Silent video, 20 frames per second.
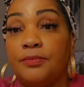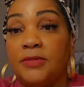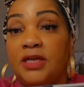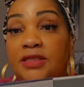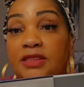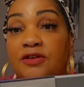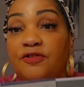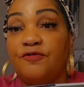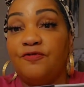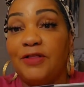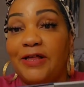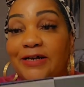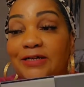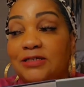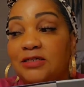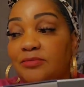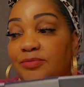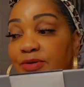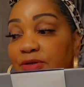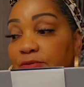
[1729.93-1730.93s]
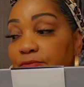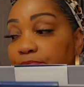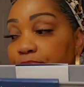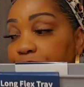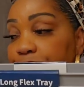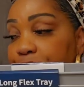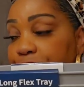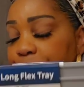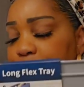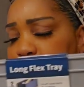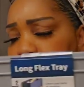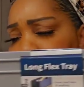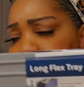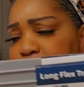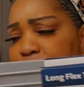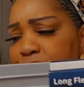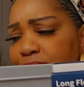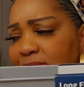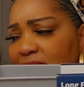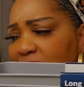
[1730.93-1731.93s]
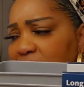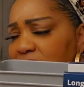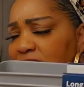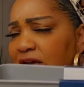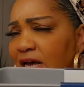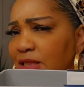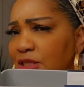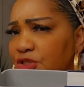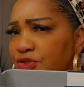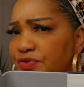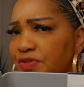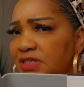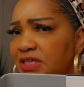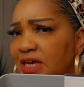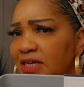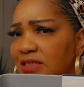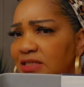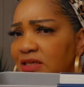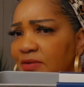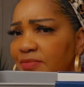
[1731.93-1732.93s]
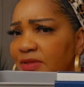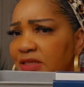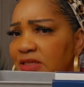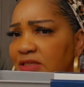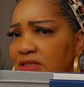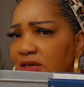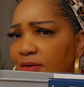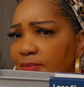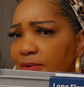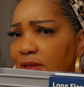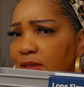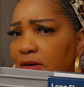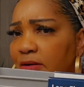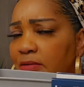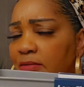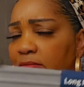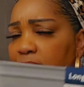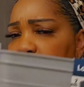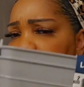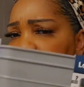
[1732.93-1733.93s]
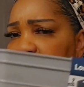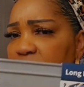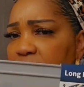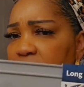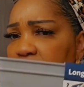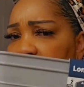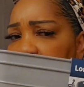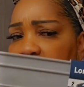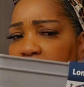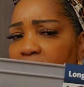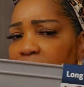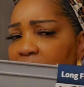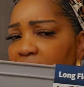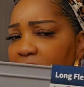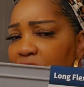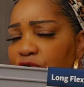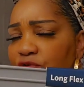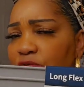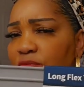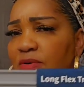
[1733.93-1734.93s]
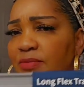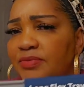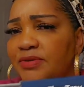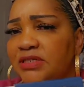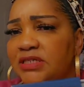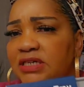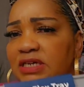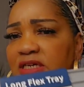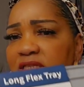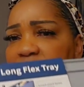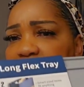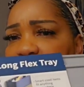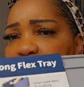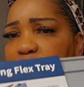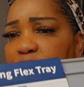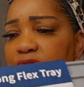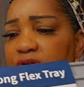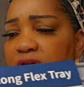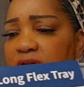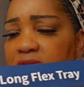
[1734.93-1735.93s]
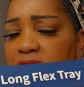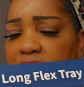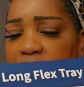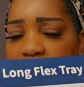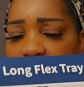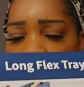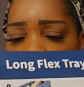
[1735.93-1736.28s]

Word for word: And they're flexible. Dollar Tree's had something similar, but I don't remember seeing this brand.